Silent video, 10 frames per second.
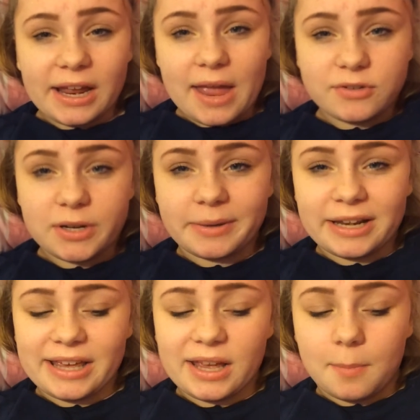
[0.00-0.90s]
Like every time i
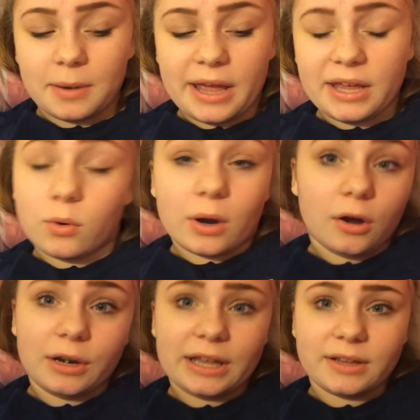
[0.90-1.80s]
eat, i will be like, ew, I
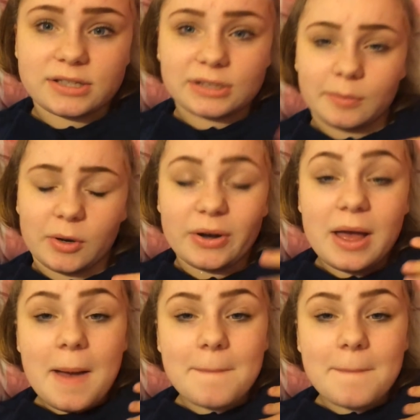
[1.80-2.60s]
can't eat this no more.